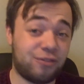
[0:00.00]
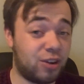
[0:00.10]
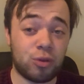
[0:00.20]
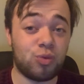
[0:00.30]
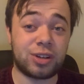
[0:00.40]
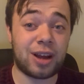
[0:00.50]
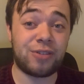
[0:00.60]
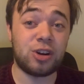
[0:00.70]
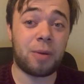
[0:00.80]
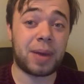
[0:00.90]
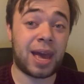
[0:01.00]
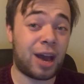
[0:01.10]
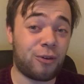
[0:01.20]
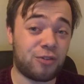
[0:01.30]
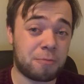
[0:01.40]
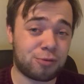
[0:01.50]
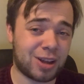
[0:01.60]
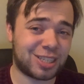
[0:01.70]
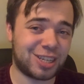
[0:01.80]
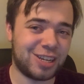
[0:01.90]
It will definitely not be a help for
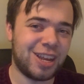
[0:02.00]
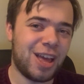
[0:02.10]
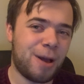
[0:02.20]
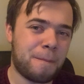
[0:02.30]
Preston,